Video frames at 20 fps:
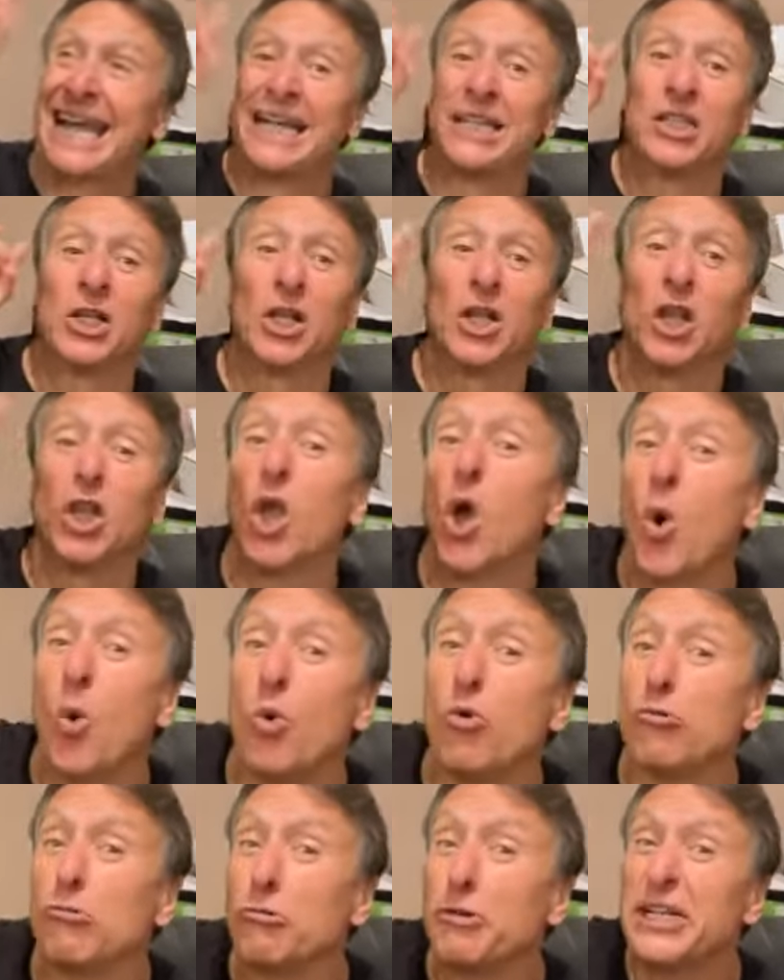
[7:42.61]
in the
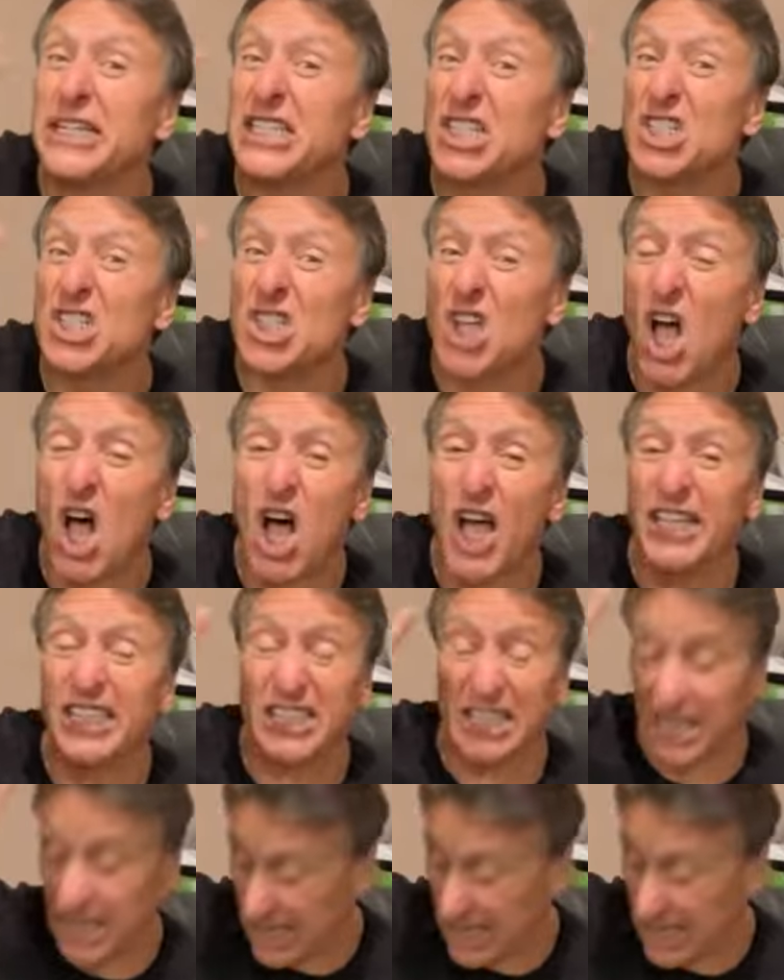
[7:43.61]
Lower East Side,